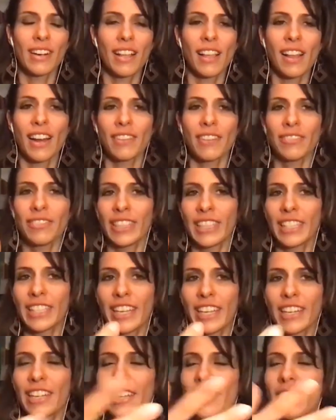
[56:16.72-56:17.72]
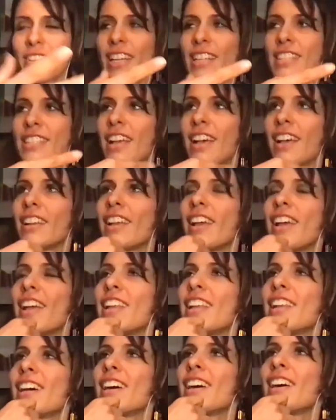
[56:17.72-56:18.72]
Rafa and Kerri, you guys had,
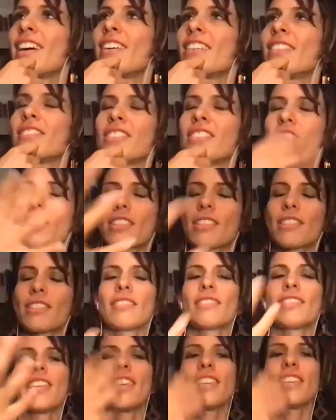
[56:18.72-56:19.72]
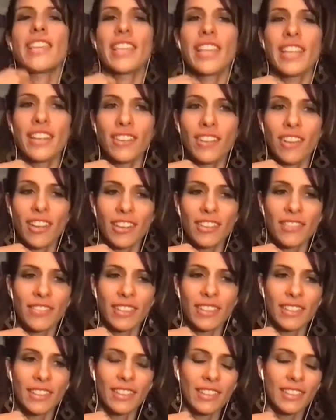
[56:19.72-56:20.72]
and uh, just taking in a lot of
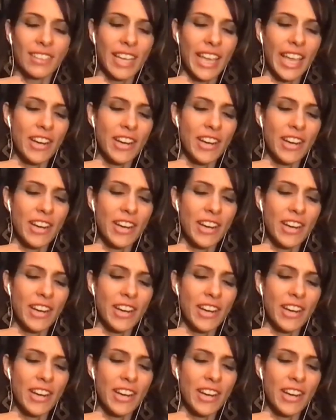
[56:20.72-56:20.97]
uh,